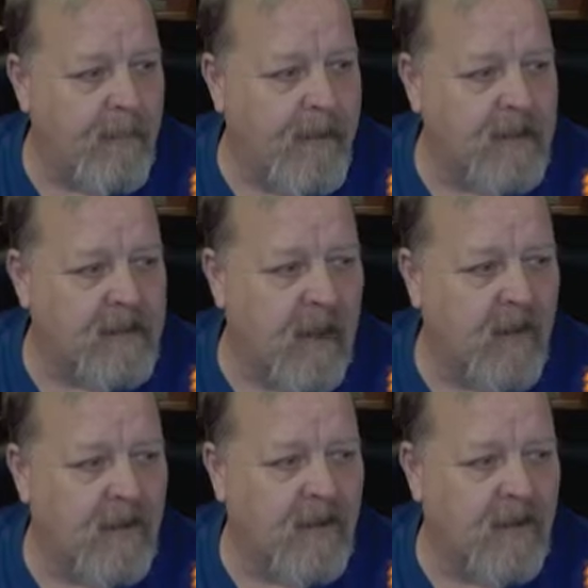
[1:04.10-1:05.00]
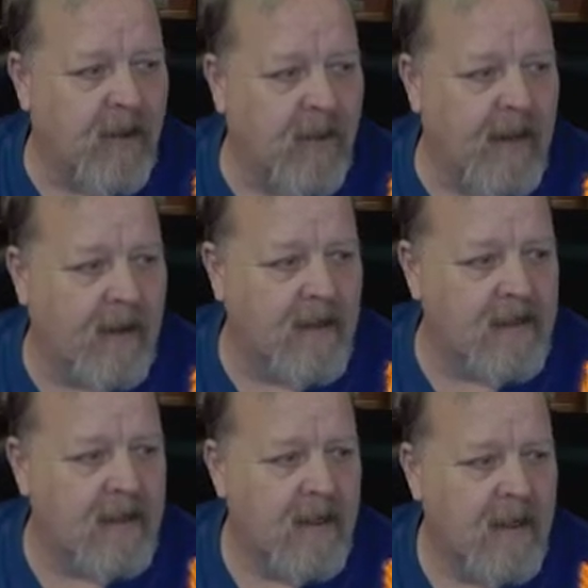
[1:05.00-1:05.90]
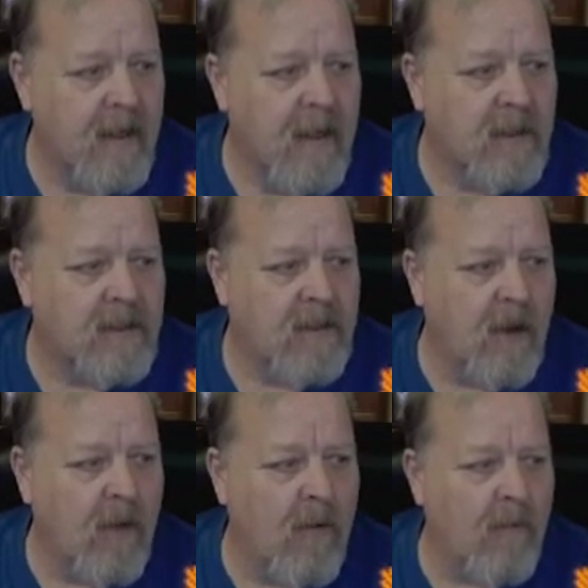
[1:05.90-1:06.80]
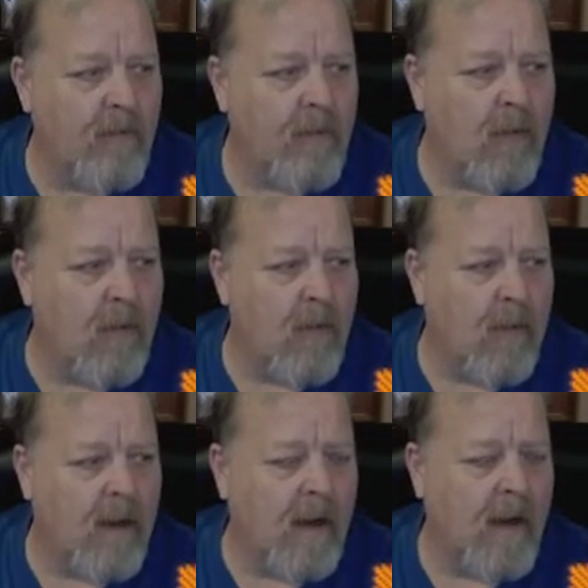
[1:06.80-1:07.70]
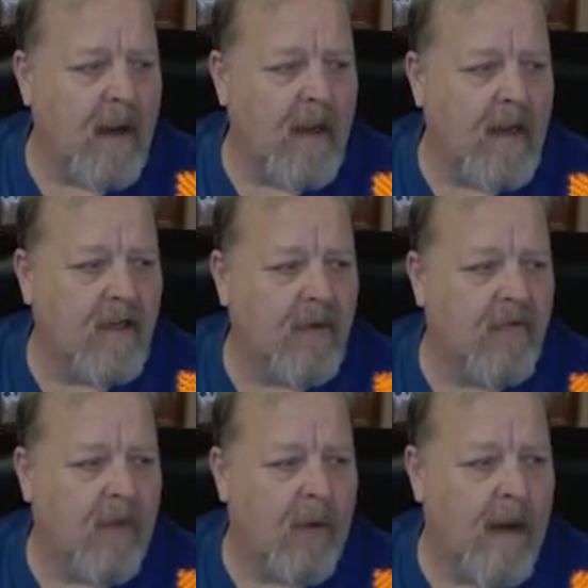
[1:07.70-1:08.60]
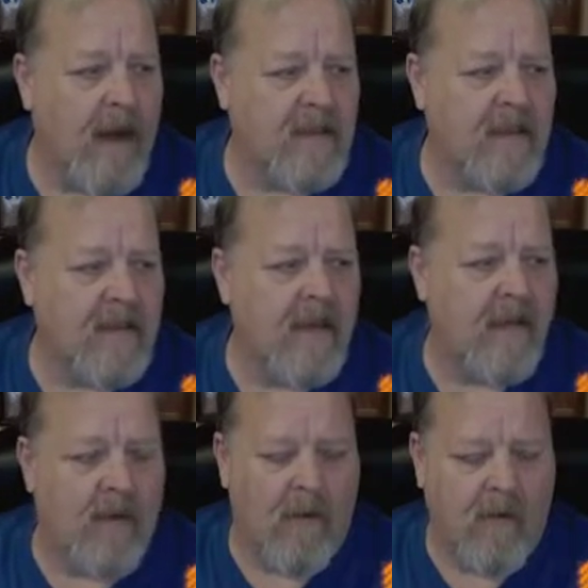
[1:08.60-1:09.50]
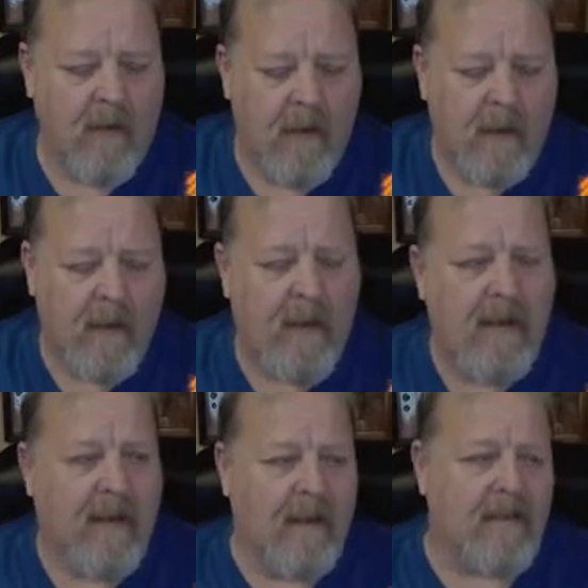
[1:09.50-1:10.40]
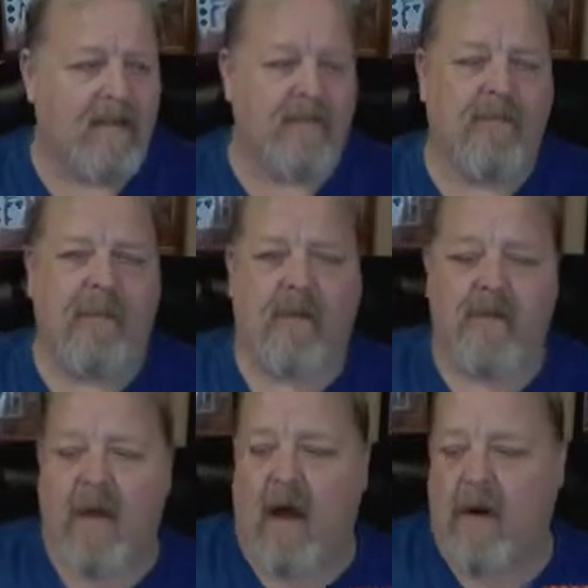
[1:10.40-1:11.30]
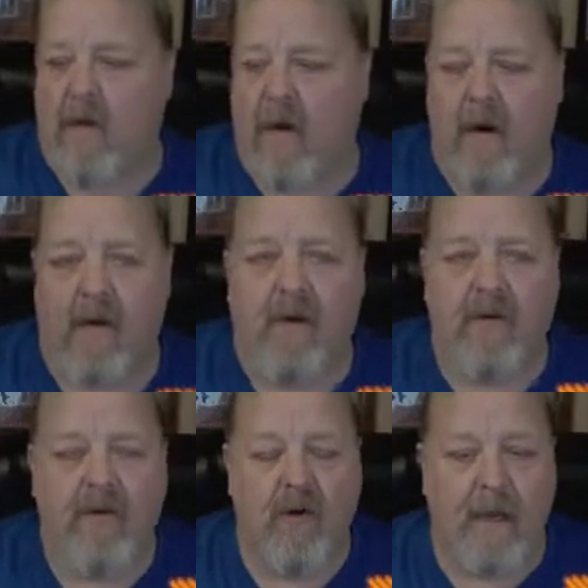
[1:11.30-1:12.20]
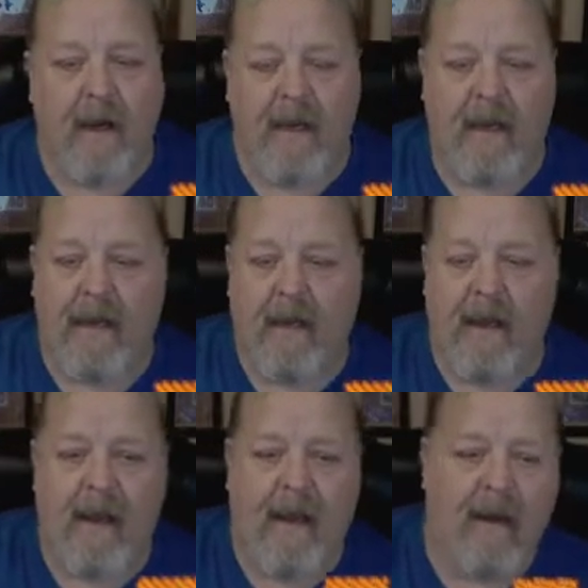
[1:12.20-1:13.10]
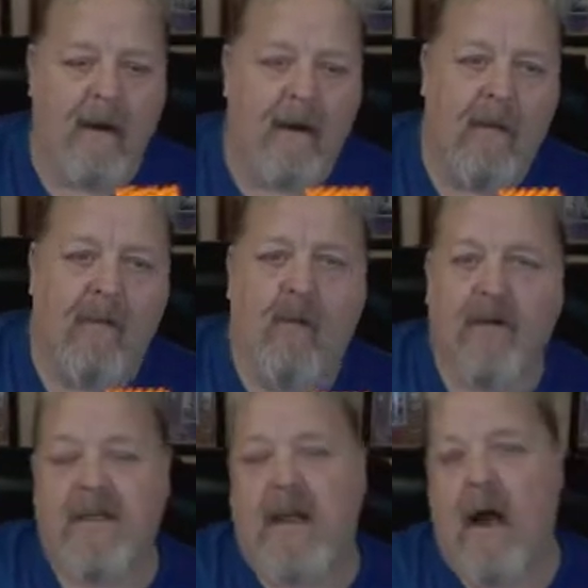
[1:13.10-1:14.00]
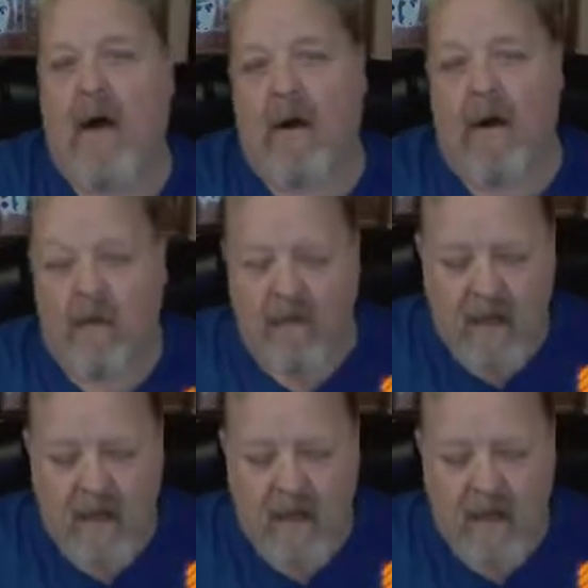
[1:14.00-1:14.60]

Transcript: Peace dollar to the donators. So we're working on getting through four boxes. I know it's there's a lot going on on YouTube, and I get it. And um, we'll see how it goes.